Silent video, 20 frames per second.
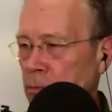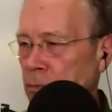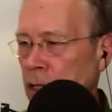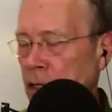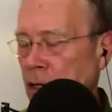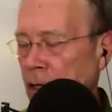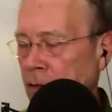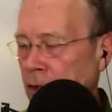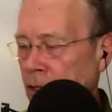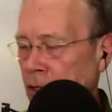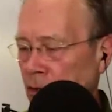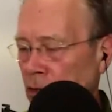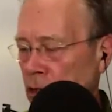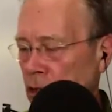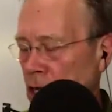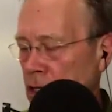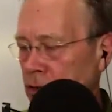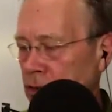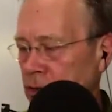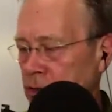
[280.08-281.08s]
been on the
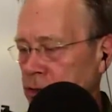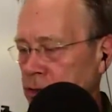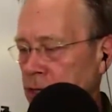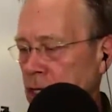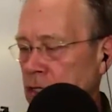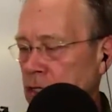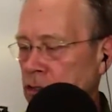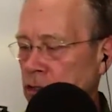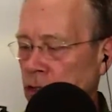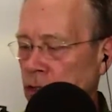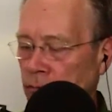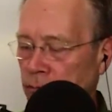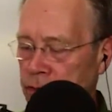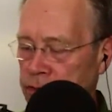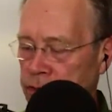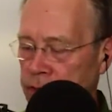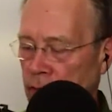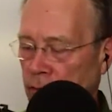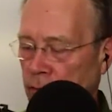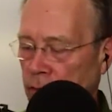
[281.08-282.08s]
international stage here for
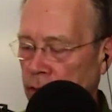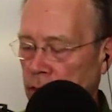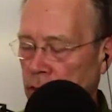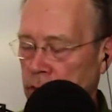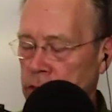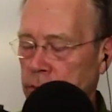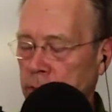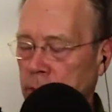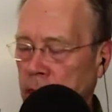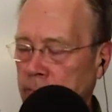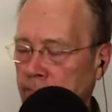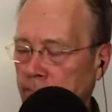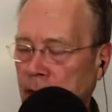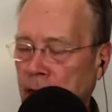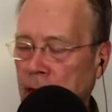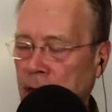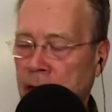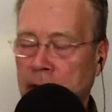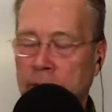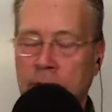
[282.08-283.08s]
several years, but I
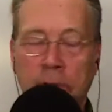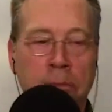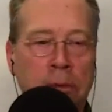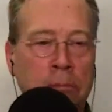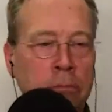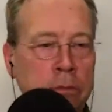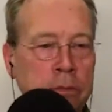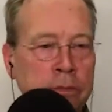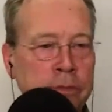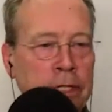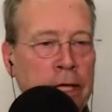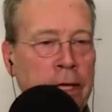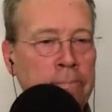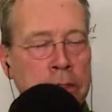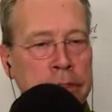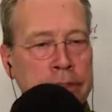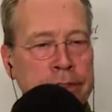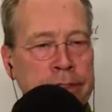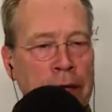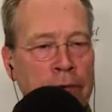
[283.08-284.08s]
can't remember his name.
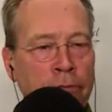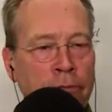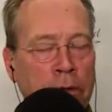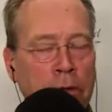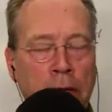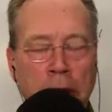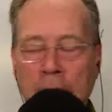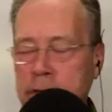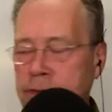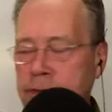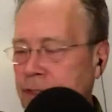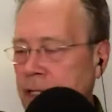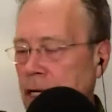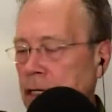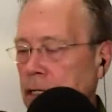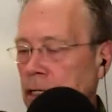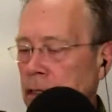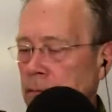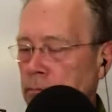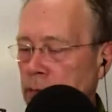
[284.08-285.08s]
Several
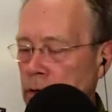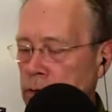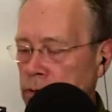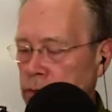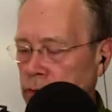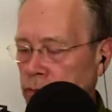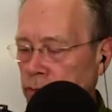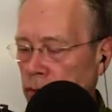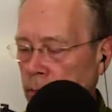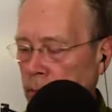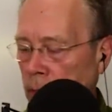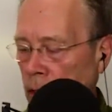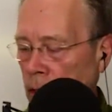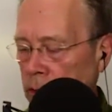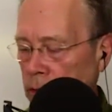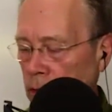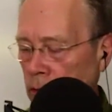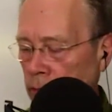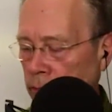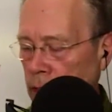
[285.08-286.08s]
outstanding composers from
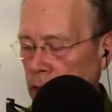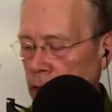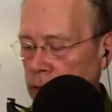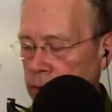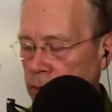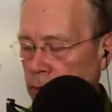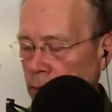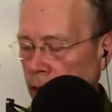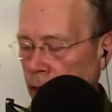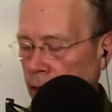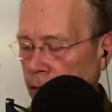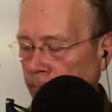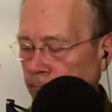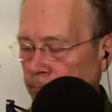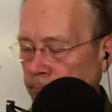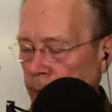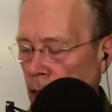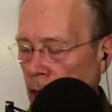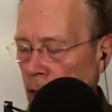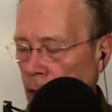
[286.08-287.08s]
Moldova as well
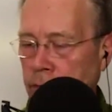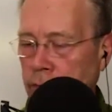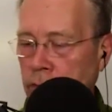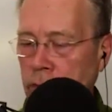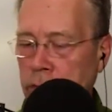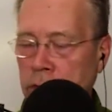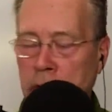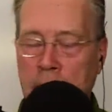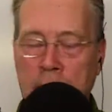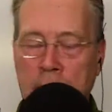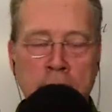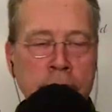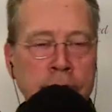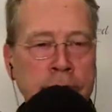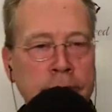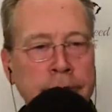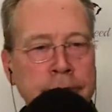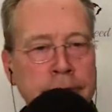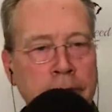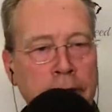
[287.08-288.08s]
through the
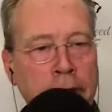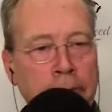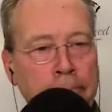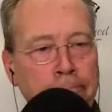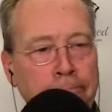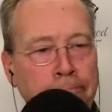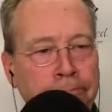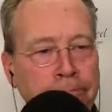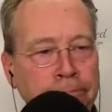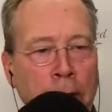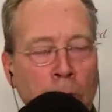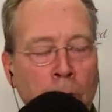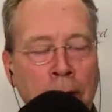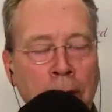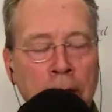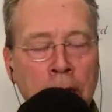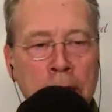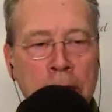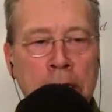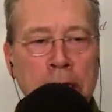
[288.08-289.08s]
ages there.
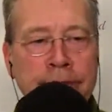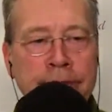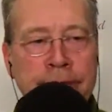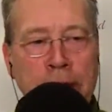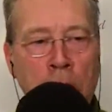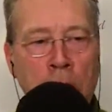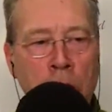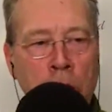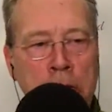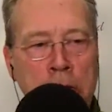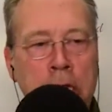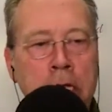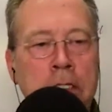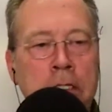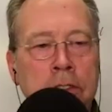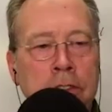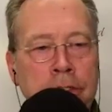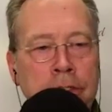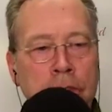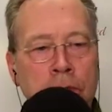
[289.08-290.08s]
Well, let's go
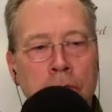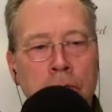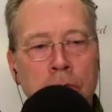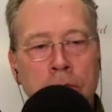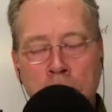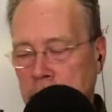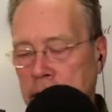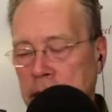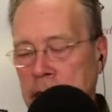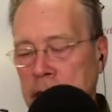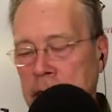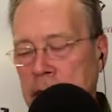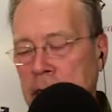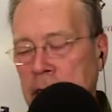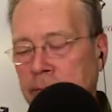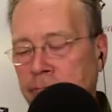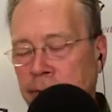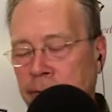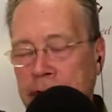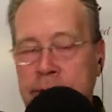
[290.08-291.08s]
into the
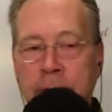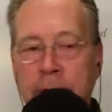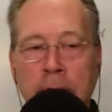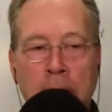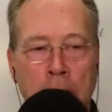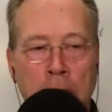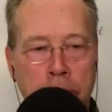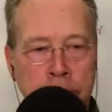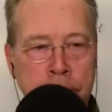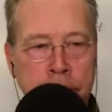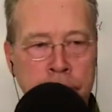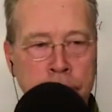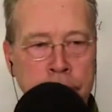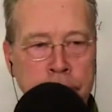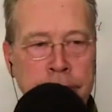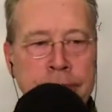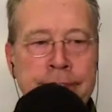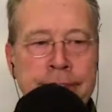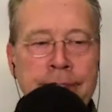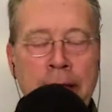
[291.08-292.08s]
investment
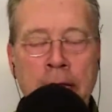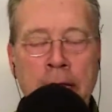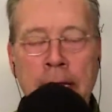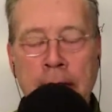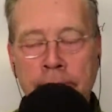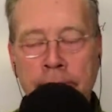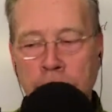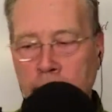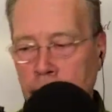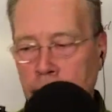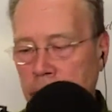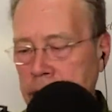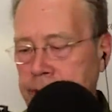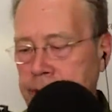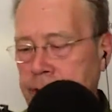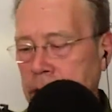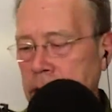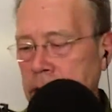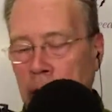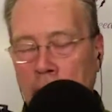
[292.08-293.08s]
opportunities that have
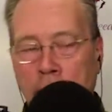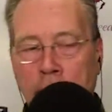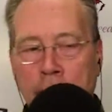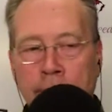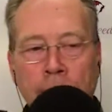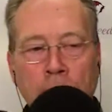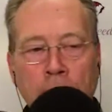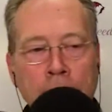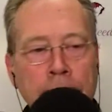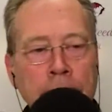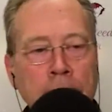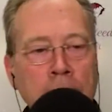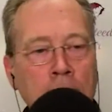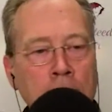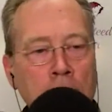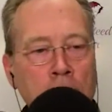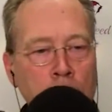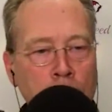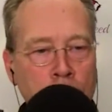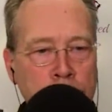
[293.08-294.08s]
arisen from the
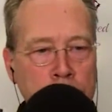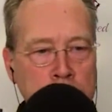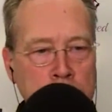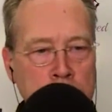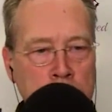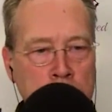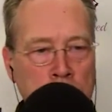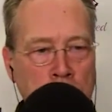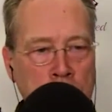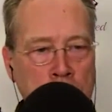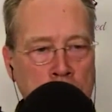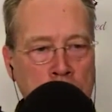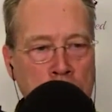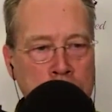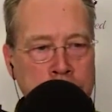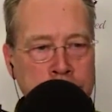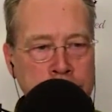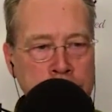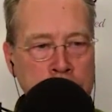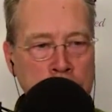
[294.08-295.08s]
COVID
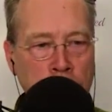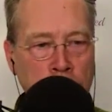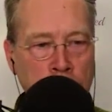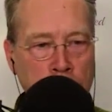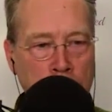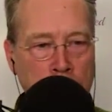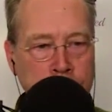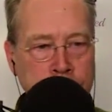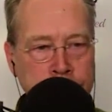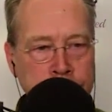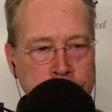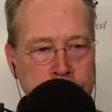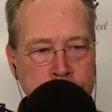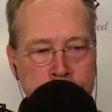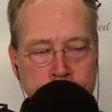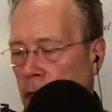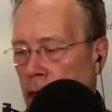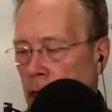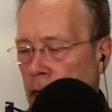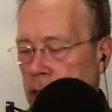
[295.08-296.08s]
nineteen
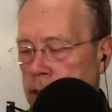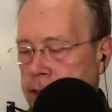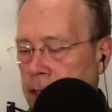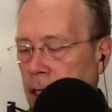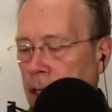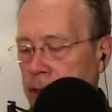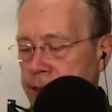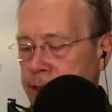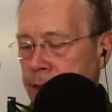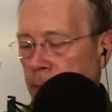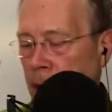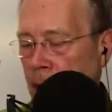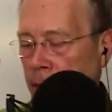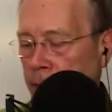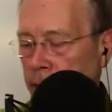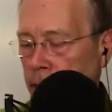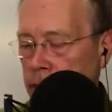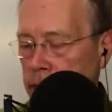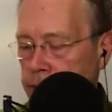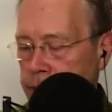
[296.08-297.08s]
crisis and tell us about
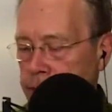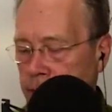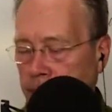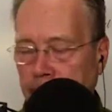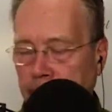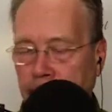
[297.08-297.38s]
those.